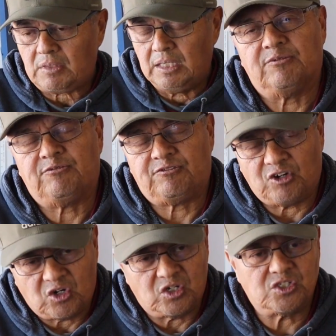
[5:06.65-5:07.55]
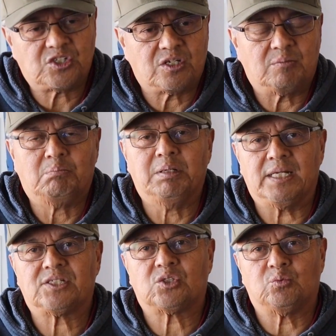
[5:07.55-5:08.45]
The Fords
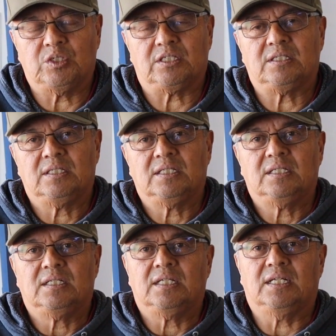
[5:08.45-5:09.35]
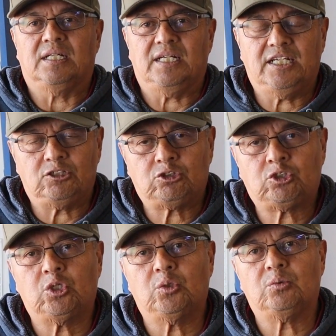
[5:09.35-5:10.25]
blessed with an
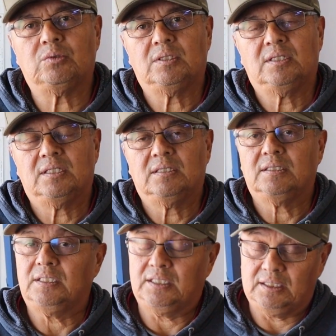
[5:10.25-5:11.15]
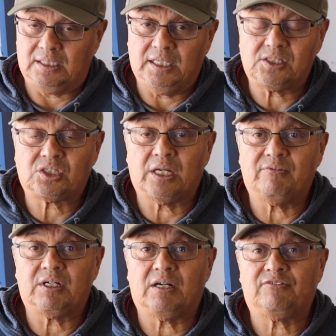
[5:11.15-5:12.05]
8.2 and
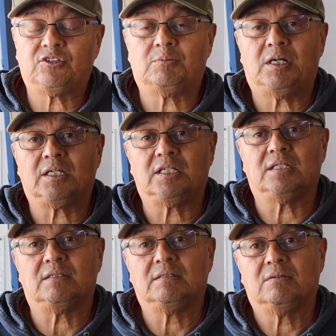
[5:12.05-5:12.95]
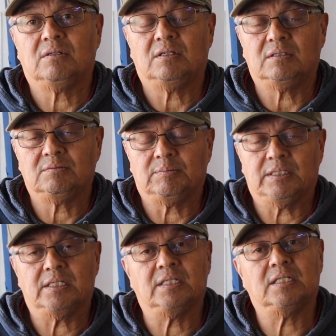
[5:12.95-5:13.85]
8.7 aftermarket,
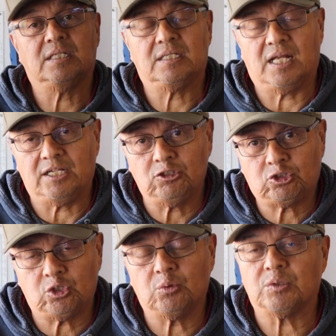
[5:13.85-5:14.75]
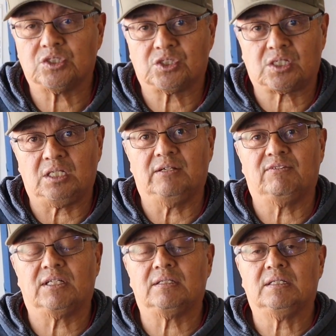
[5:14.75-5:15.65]
and a 9.2, which is
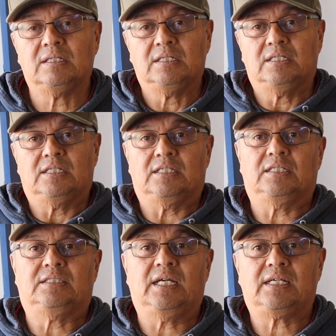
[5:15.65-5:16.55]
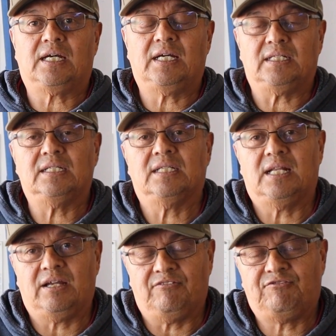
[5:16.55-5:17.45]
Cleveland deck height, and a
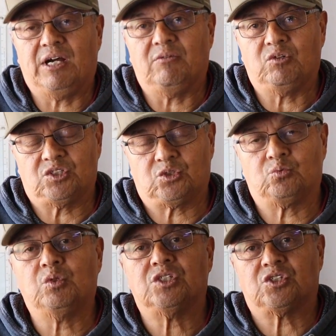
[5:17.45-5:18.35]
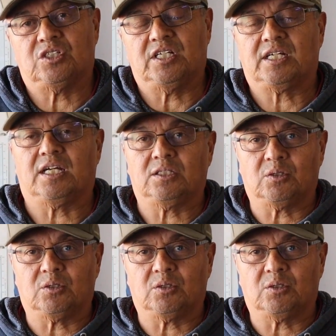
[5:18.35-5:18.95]
9.5, which is Windsor deck height.